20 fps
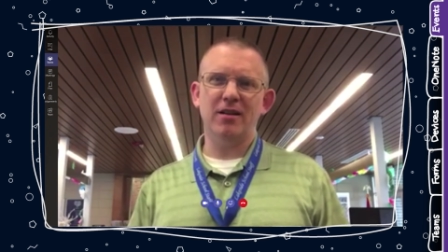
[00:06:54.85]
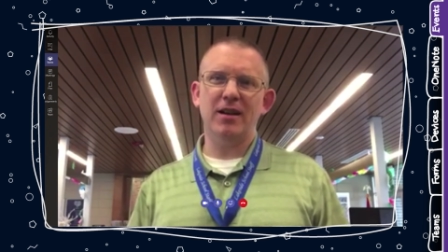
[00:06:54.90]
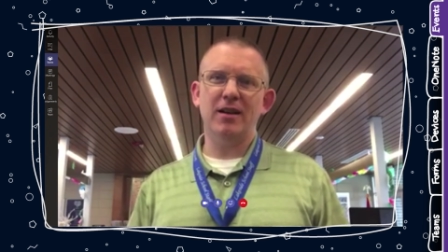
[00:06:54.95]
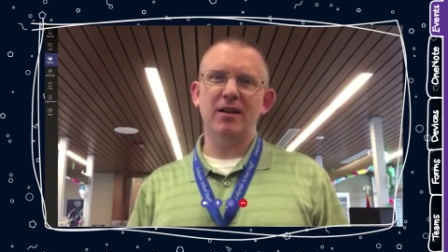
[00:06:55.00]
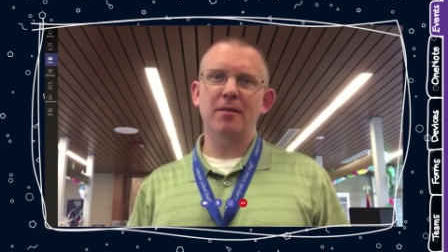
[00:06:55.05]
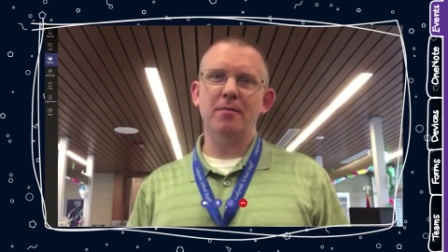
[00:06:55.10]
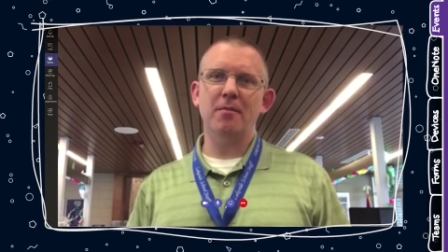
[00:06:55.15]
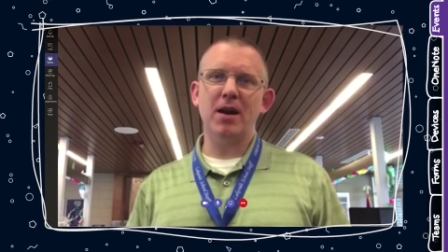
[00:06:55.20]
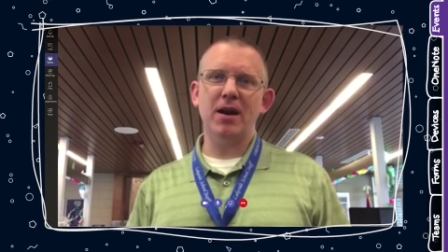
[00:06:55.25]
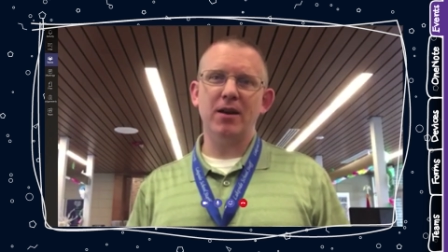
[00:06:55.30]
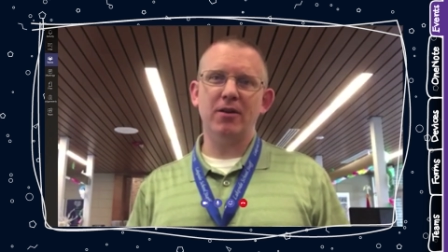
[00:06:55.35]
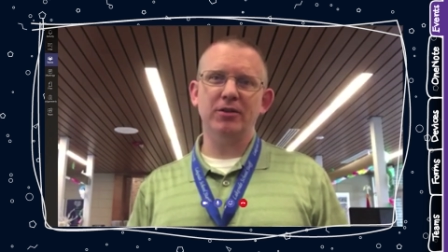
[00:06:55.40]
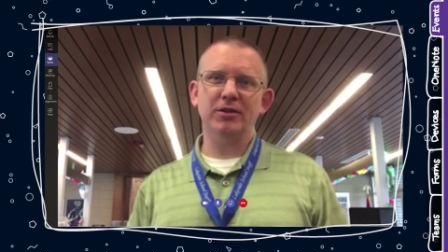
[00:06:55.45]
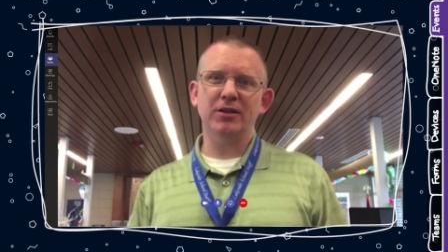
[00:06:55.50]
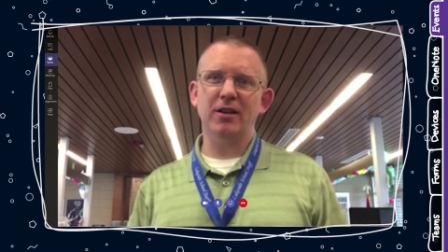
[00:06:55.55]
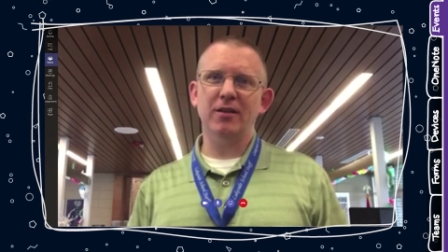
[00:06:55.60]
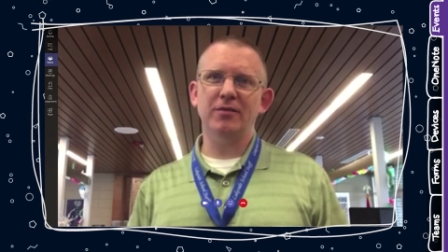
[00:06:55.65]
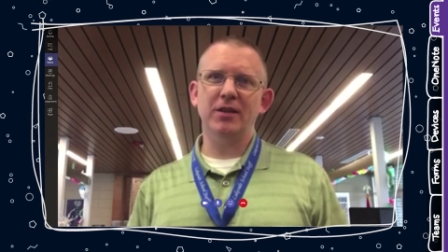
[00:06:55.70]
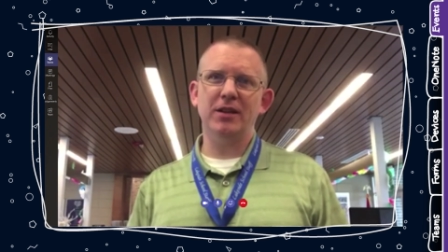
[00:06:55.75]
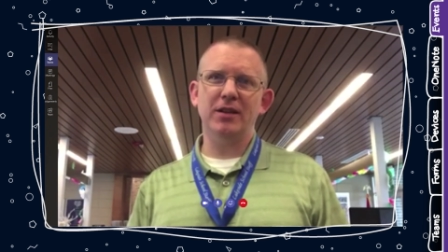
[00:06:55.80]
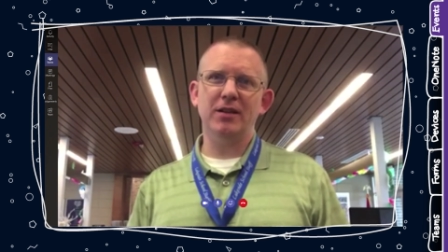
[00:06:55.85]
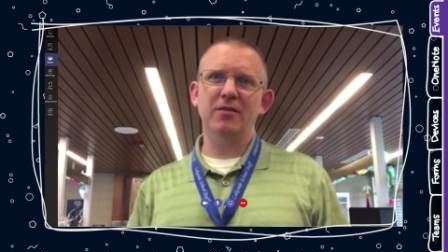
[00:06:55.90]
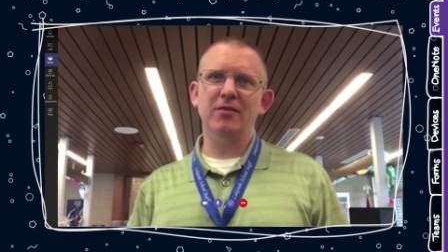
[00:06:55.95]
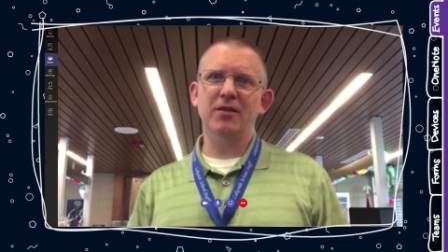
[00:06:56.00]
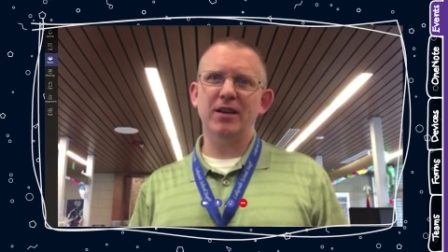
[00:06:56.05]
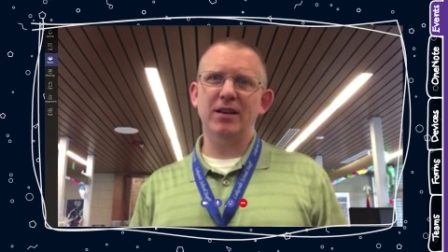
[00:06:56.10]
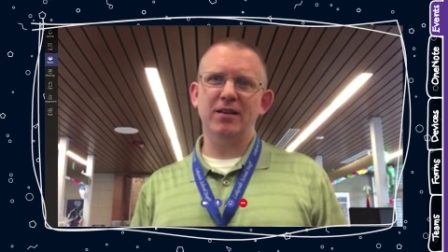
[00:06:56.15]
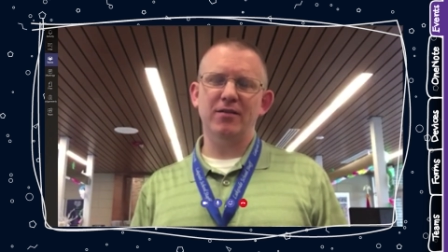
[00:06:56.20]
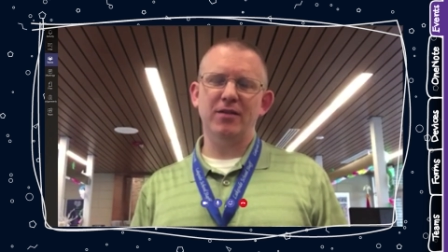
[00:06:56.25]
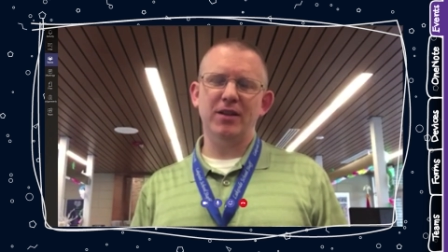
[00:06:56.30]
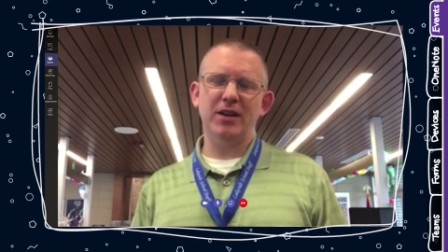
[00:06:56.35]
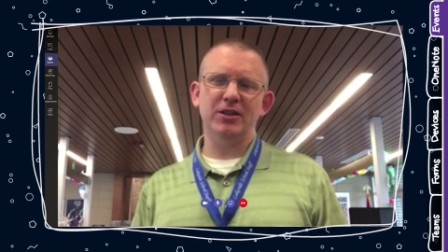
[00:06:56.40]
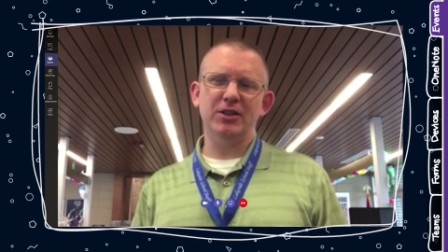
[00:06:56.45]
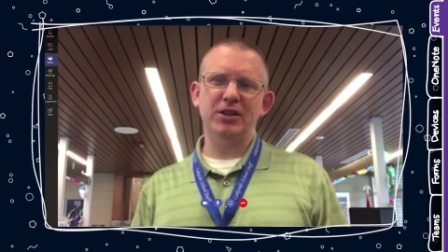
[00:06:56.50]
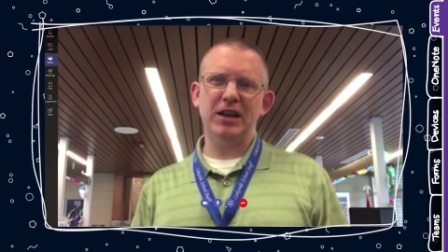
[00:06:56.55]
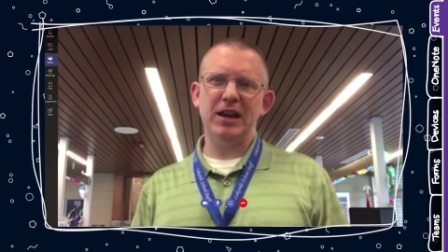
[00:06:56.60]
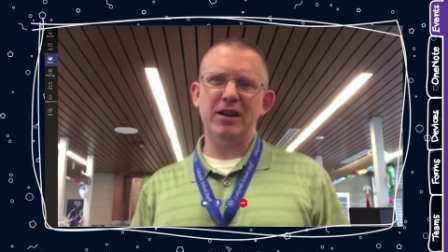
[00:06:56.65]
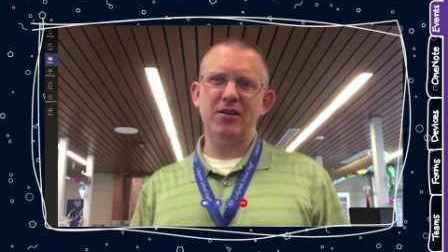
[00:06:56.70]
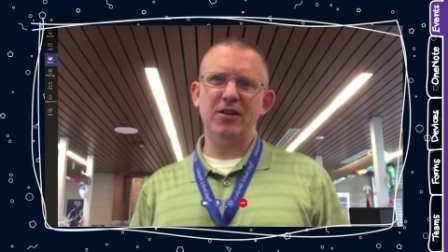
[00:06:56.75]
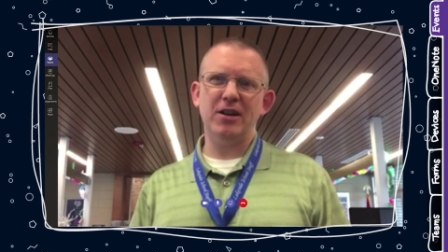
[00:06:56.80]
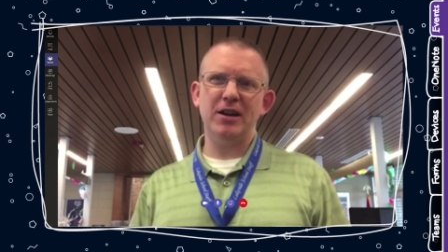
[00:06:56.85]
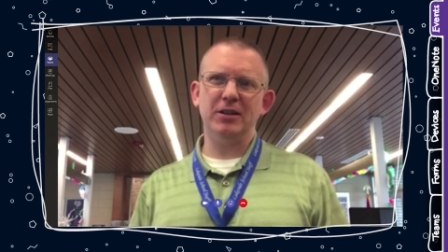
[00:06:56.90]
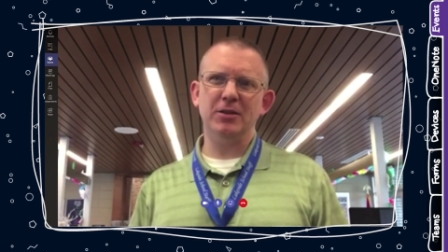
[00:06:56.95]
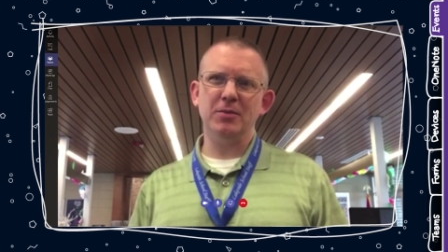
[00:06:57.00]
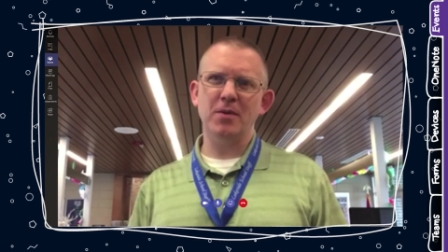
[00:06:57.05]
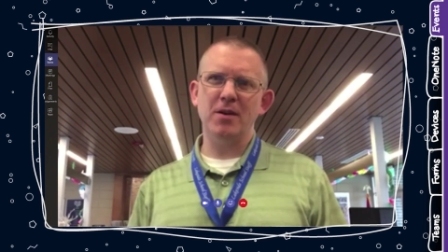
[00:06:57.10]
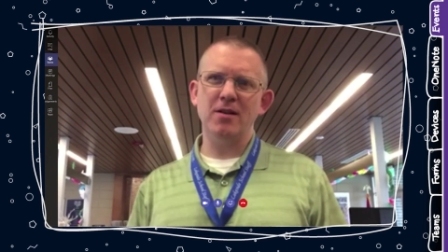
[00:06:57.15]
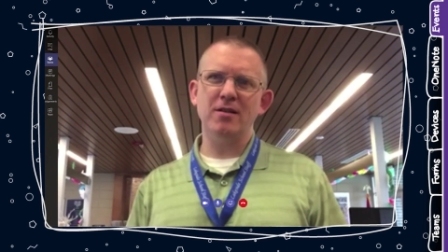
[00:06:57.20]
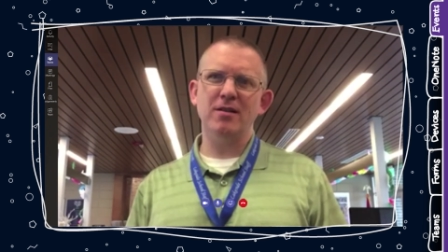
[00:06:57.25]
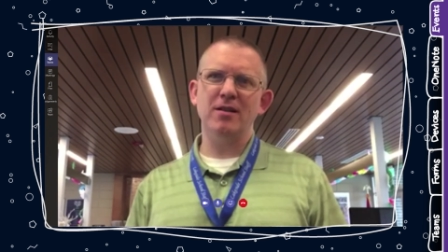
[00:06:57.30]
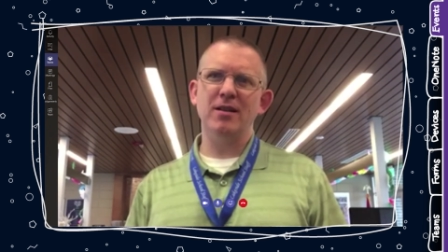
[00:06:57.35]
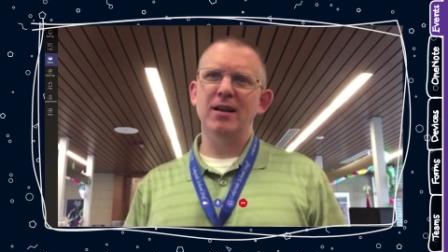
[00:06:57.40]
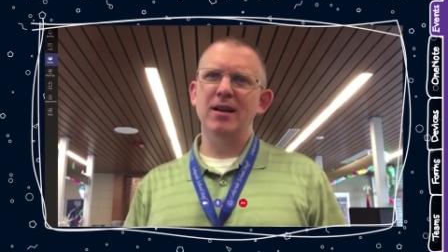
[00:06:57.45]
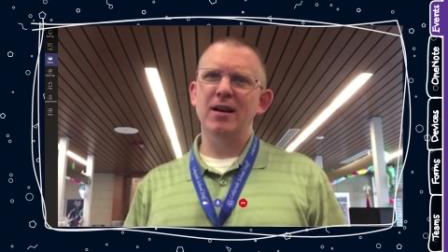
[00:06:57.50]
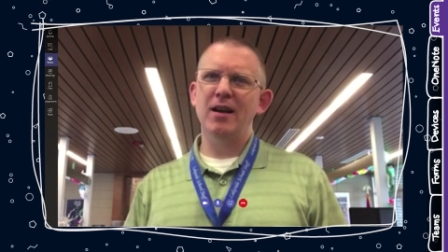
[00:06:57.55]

and a Microsoft innovative educator expert,